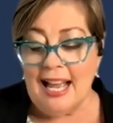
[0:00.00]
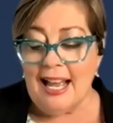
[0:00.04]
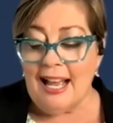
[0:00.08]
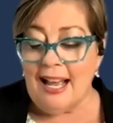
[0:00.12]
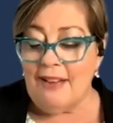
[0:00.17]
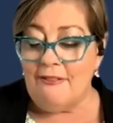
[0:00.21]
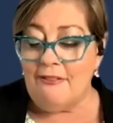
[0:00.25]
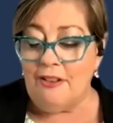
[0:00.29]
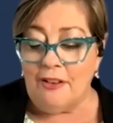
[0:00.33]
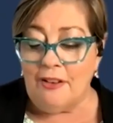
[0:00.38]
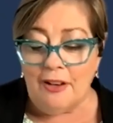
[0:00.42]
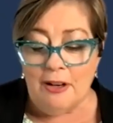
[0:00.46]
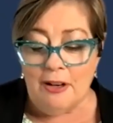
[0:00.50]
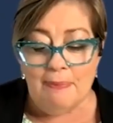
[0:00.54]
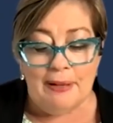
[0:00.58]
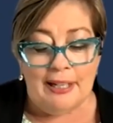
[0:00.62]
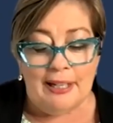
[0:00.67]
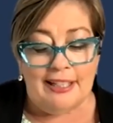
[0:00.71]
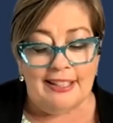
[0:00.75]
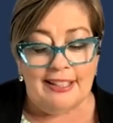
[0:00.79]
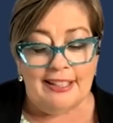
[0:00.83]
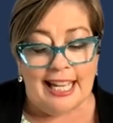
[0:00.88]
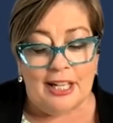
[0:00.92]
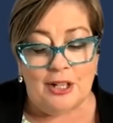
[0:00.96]
A very
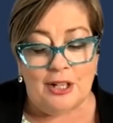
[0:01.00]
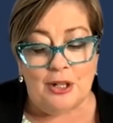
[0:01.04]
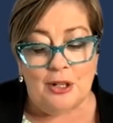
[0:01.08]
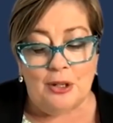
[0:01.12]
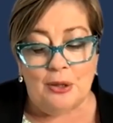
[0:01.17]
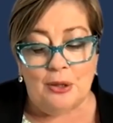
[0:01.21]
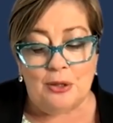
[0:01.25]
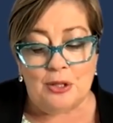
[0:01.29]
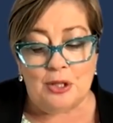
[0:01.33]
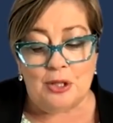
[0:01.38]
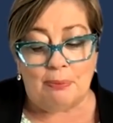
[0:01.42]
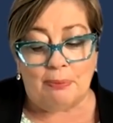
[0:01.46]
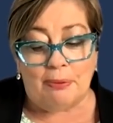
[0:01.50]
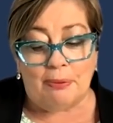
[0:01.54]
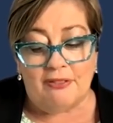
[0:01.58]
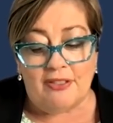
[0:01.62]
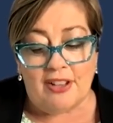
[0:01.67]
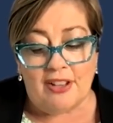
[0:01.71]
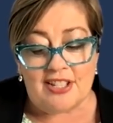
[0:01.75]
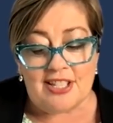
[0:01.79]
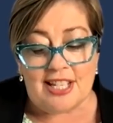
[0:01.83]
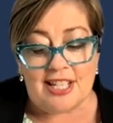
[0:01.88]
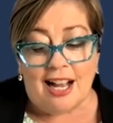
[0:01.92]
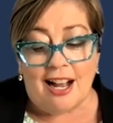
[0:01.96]
big thank you to
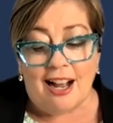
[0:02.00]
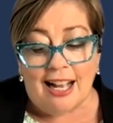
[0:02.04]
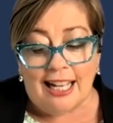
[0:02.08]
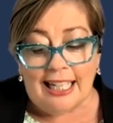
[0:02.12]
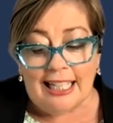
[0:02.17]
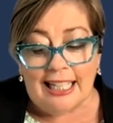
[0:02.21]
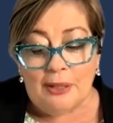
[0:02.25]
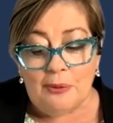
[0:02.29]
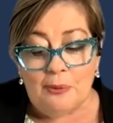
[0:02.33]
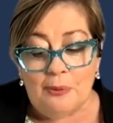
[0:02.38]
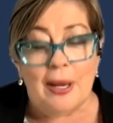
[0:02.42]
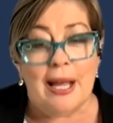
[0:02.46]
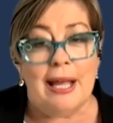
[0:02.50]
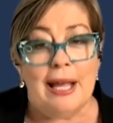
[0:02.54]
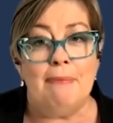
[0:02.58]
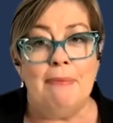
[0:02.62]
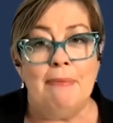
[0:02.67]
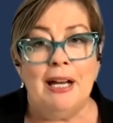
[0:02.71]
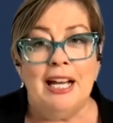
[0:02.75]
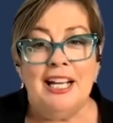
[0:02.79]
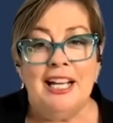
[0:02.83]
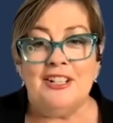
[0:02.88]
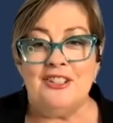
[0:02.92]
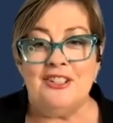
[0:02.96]
Professor Eileen Webb,
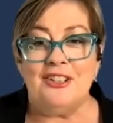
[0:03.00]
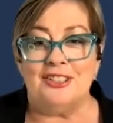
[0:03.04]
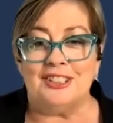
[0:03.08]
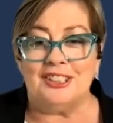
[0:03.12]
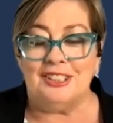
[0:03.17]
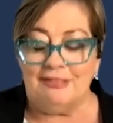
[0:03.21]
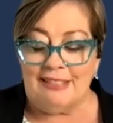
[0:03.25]
Dr.